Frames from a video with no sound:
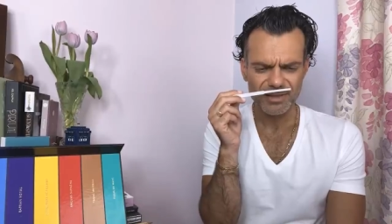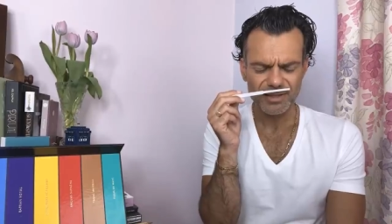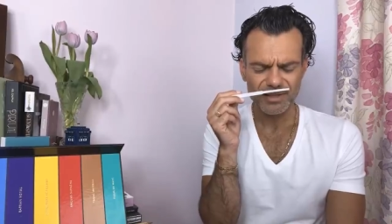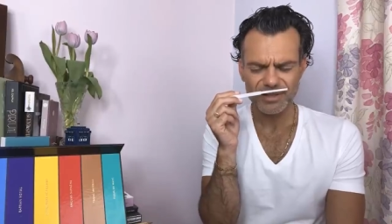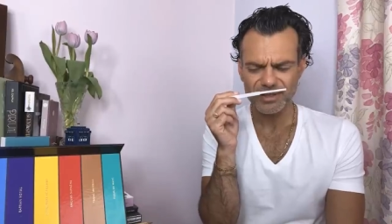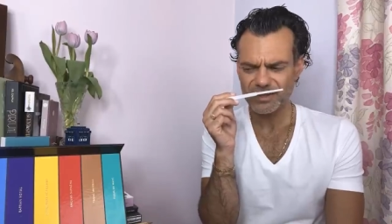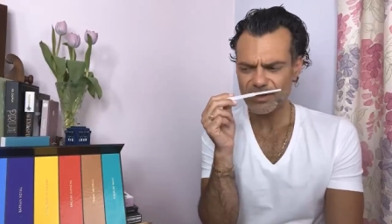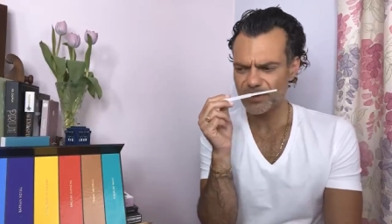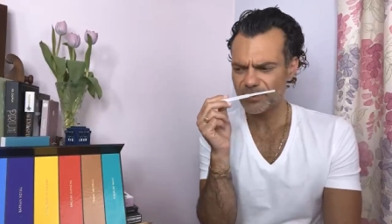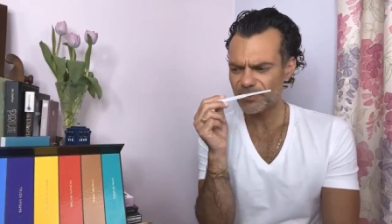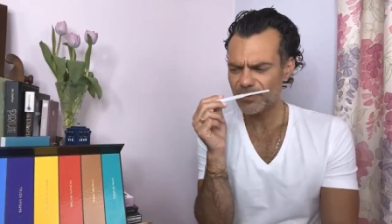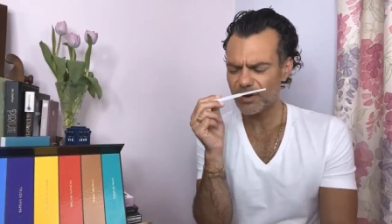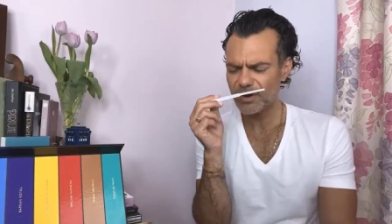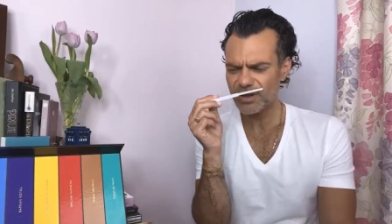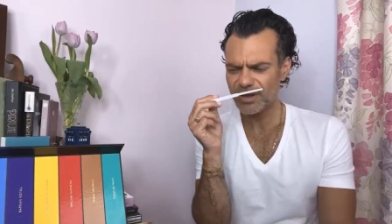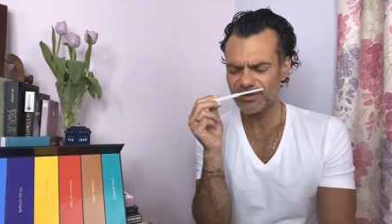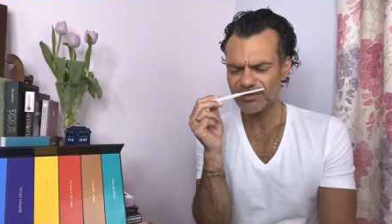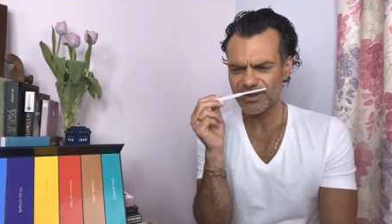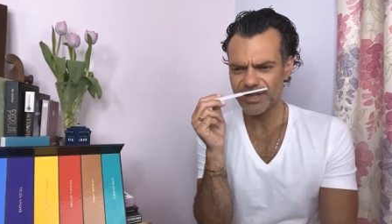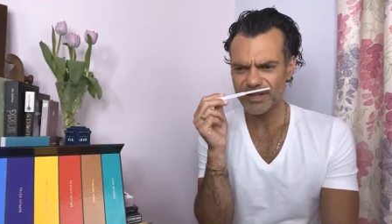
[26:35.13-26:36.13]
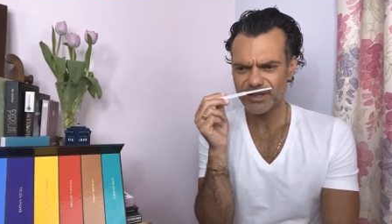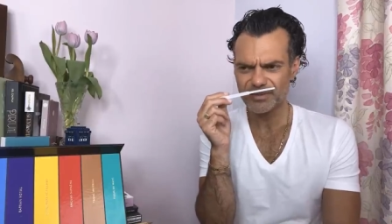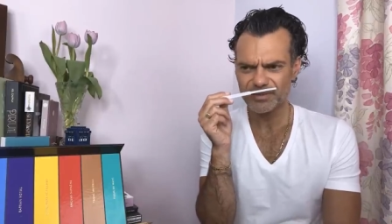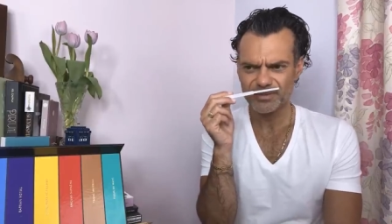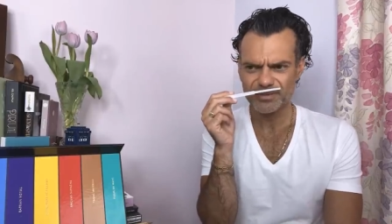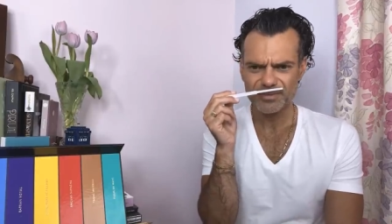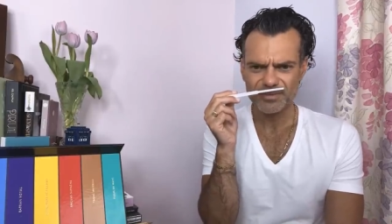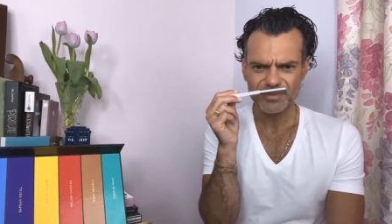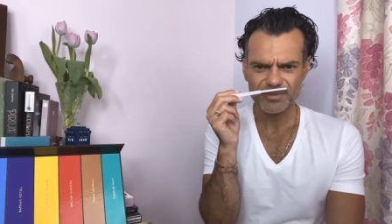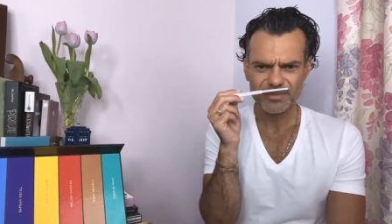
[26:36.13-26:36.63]
so far they feel
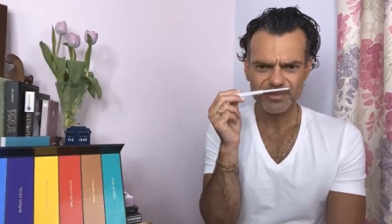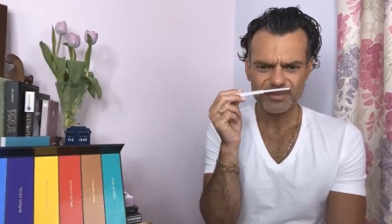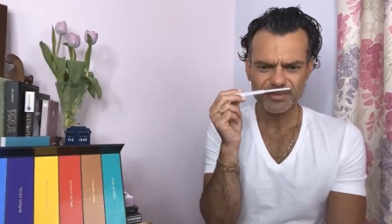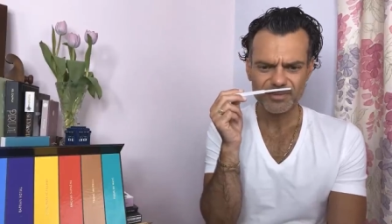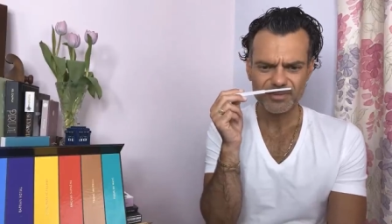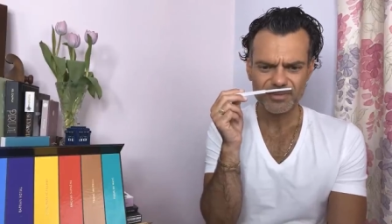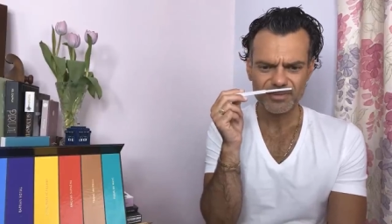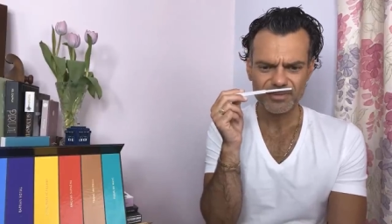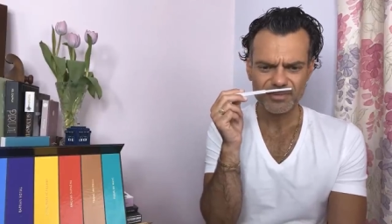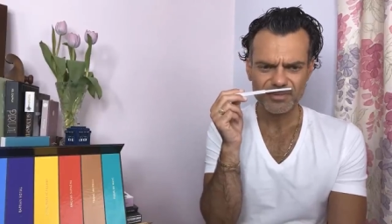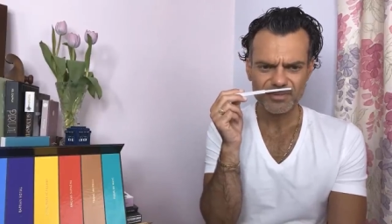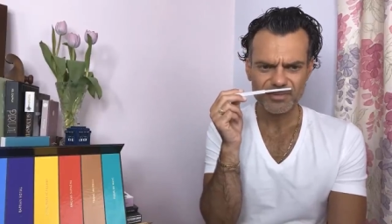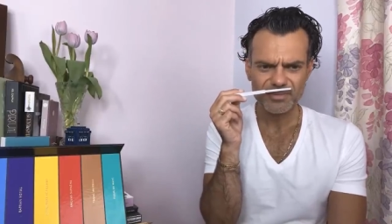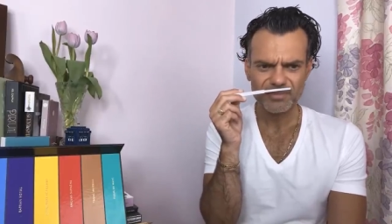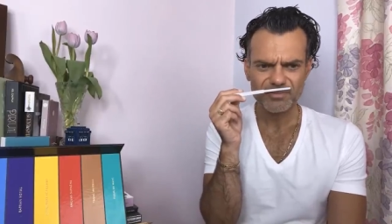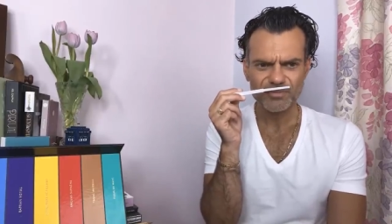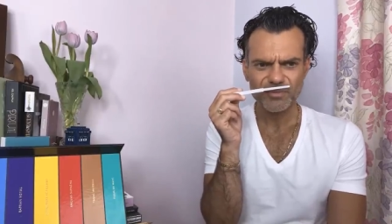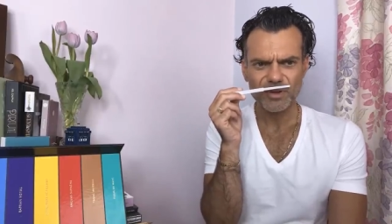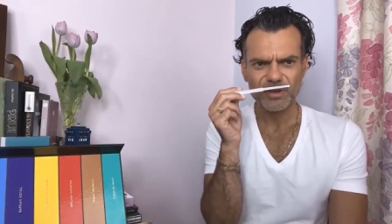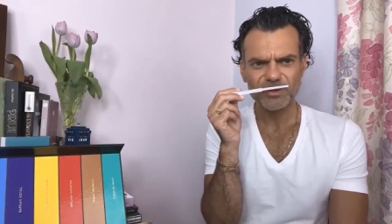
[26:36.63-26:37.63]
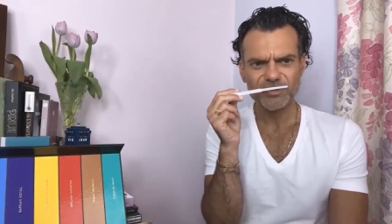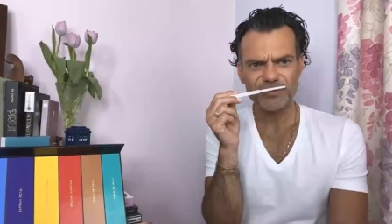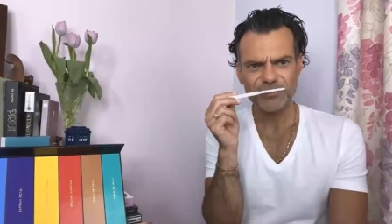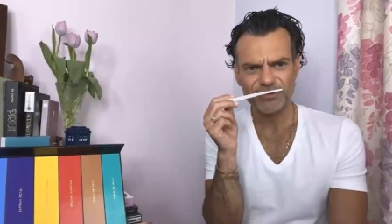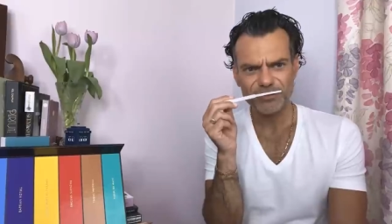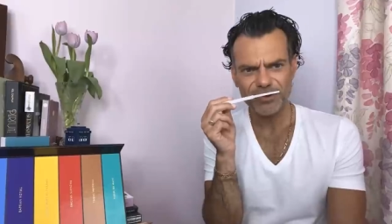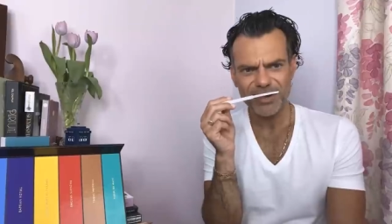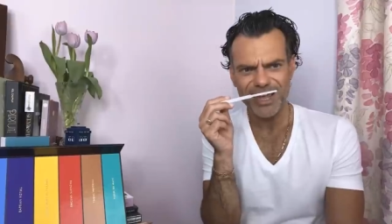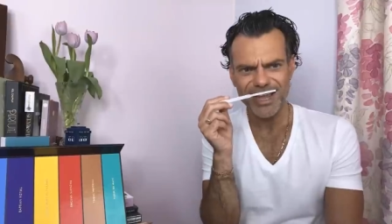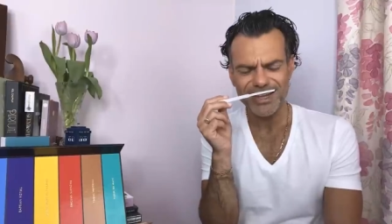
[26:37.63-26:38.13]
rather
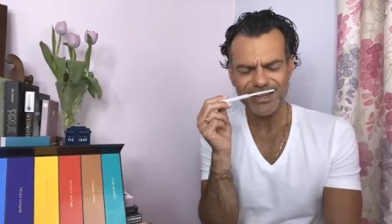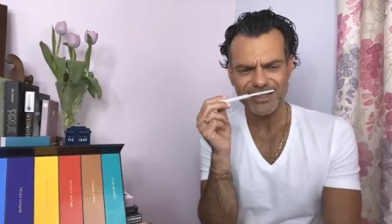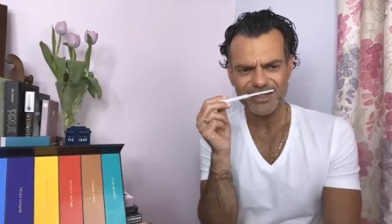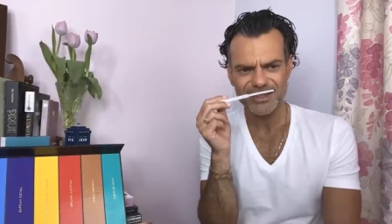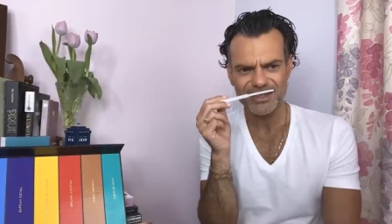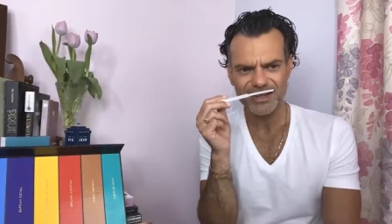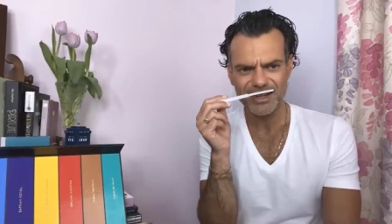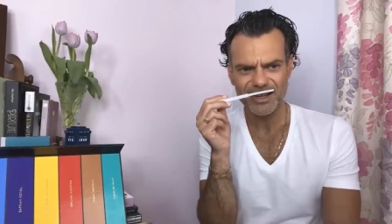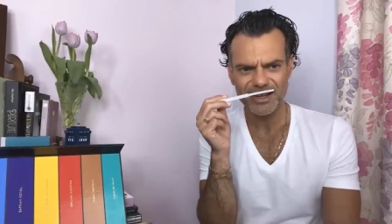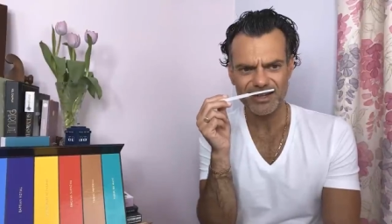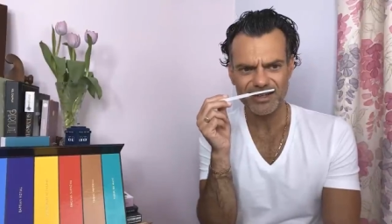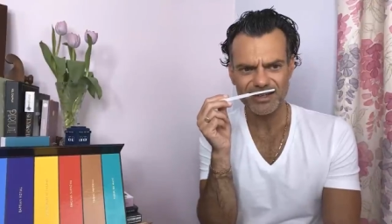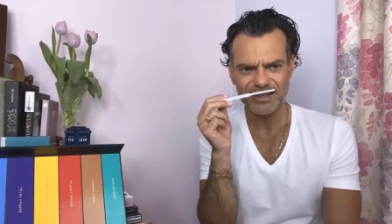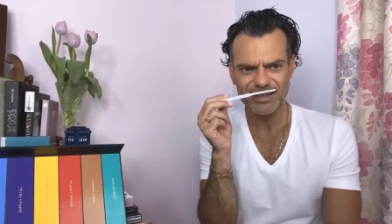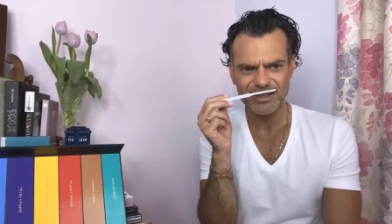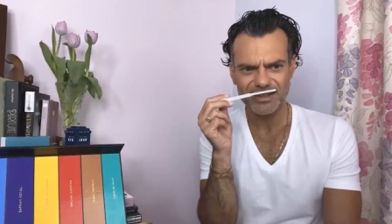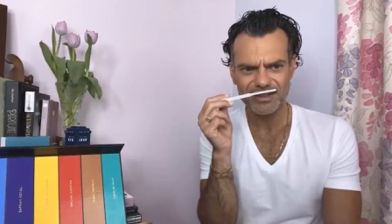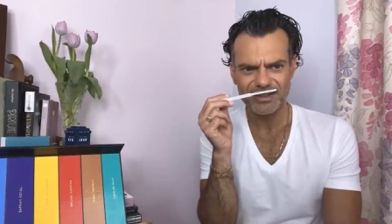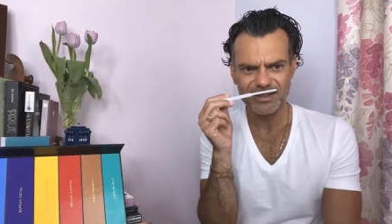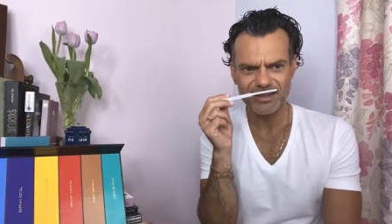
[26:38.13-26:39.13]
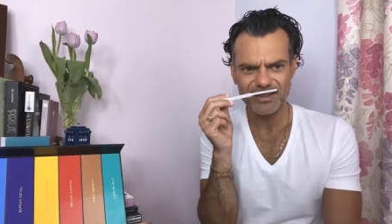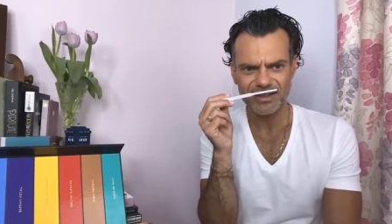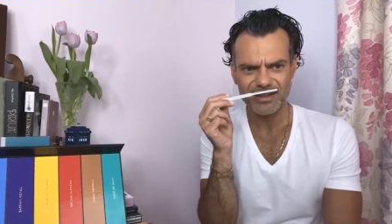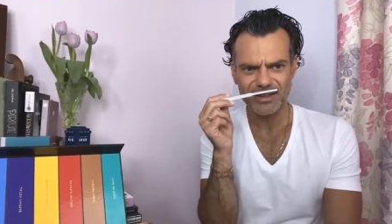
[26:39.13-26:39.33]
flat and